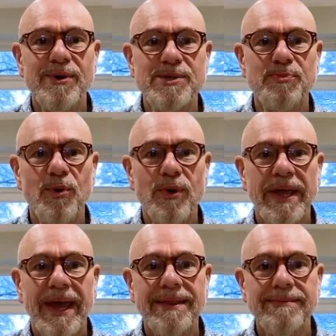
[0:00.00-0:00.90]
it's Paul
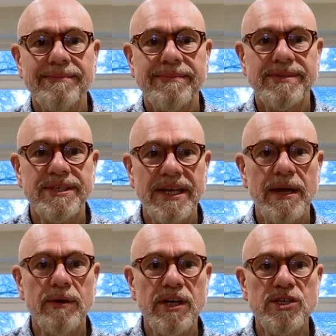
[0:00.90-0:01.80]
again. Today
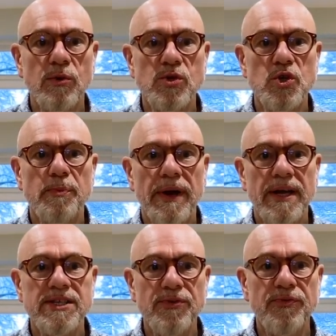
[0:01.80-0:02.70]
I'm going to talk to you about a
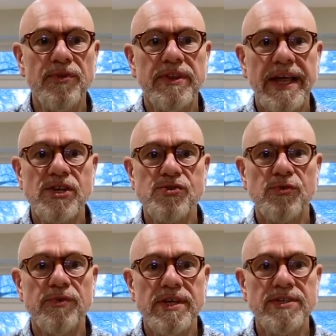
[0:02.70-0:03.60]
different natural
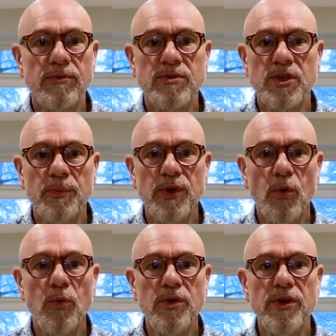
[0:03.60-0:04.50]
resource that we
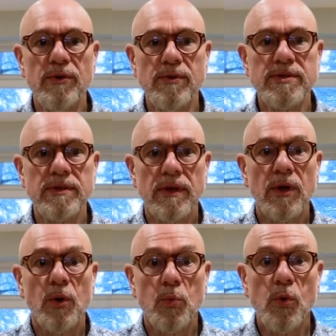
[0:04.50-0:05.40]
all use,
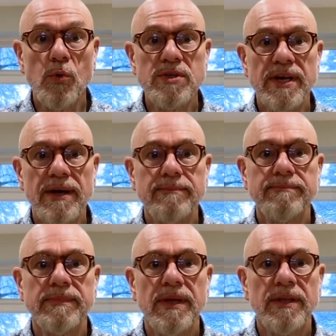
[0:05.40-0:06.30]
water.
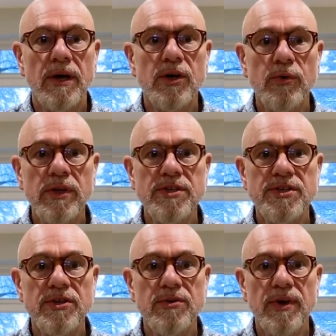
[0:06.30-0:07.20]
Now, according
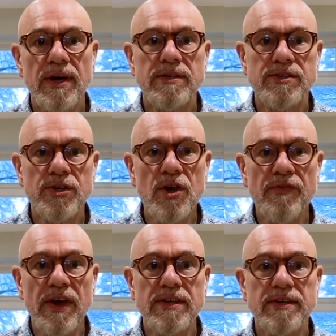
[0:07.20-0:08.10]
to a
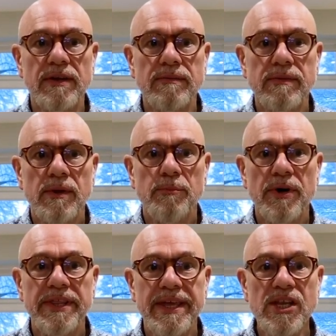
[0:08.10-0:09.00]
survey done by
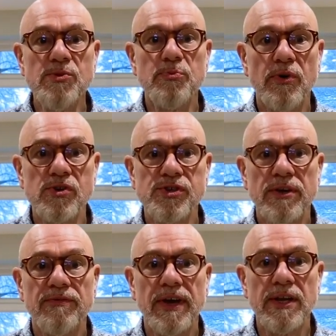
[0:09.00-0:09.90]
the Eden
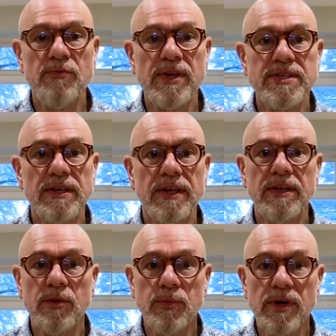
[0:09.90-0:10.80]
Project fairly recently,
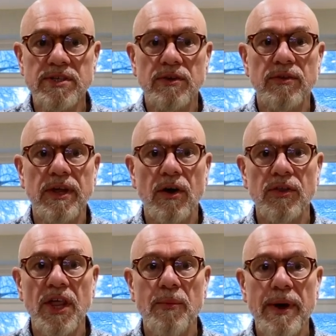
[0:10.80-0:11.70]
and the work's on
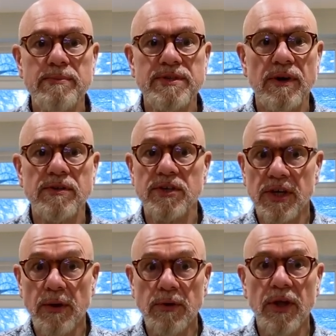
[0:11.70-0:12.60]
their website, so
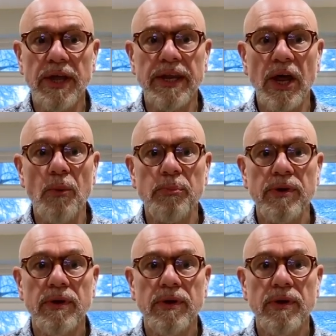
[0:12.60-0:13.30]
go and look it up,